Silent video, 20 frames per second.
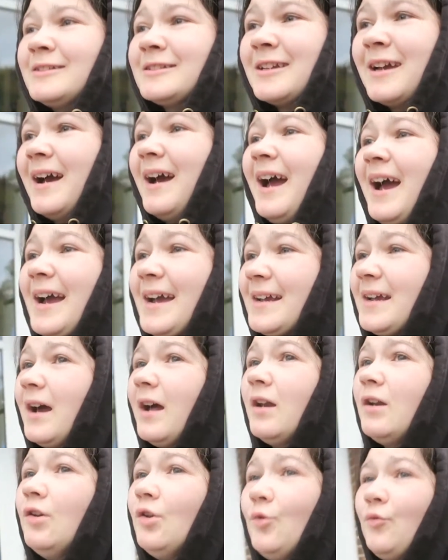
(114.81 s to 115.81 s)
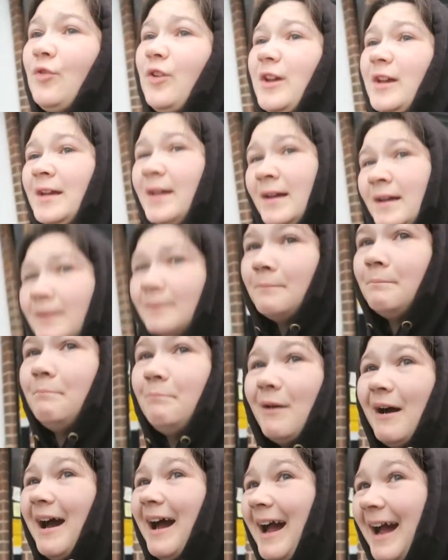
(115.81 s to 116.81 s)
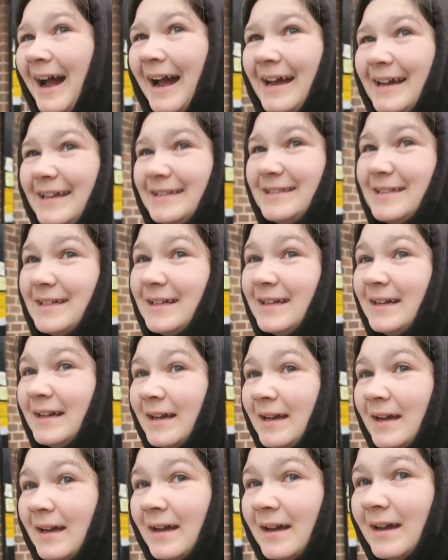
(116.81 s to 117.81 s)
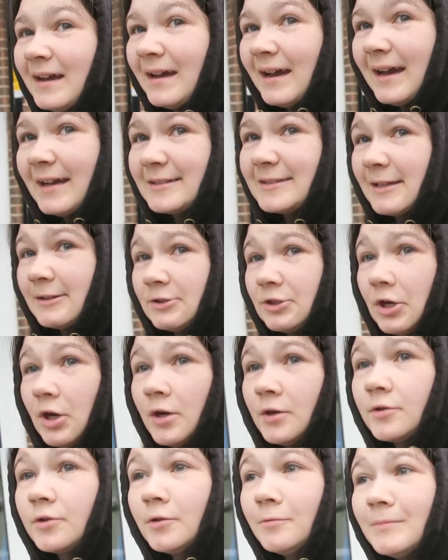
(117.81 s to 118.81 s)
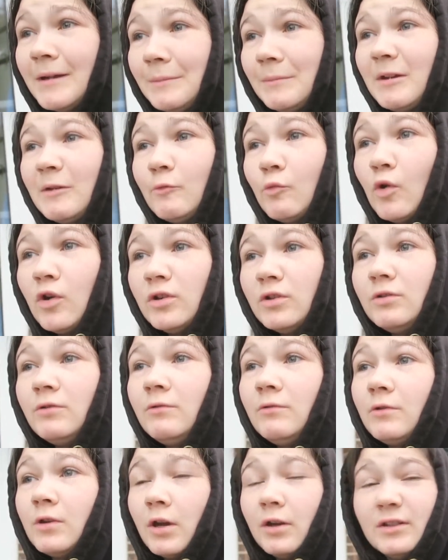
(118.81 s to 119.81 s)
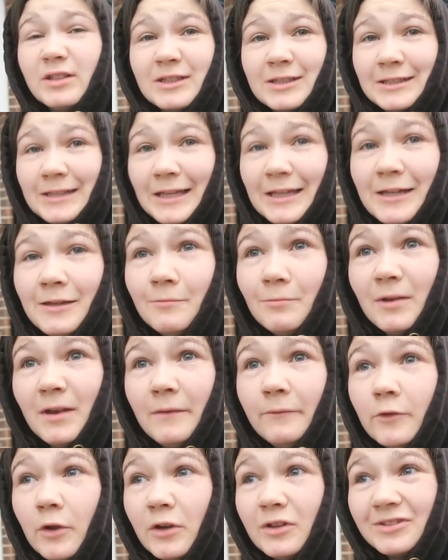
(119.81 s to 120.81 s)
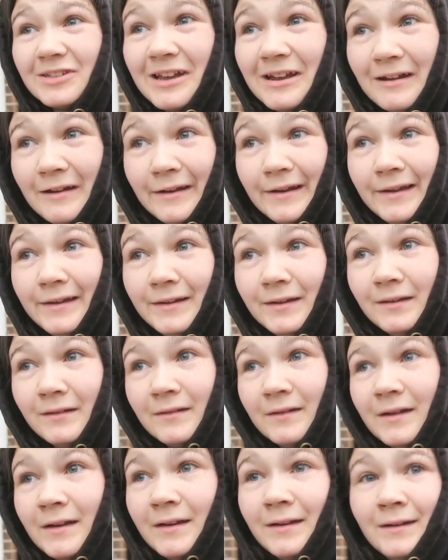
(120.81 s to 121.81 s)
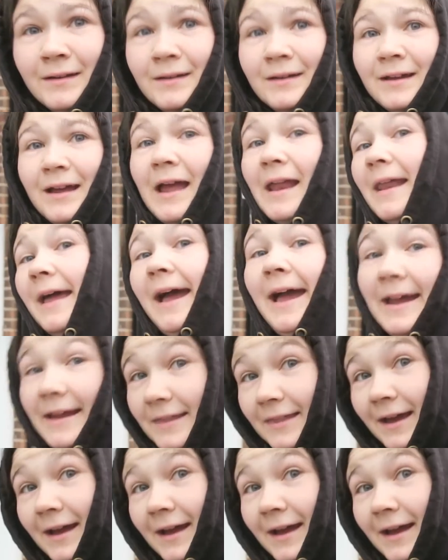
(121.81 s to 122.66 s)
So I hate, I love it, but I hate it at the same time, it can make me want to go to sleep, even though it's early, and I hate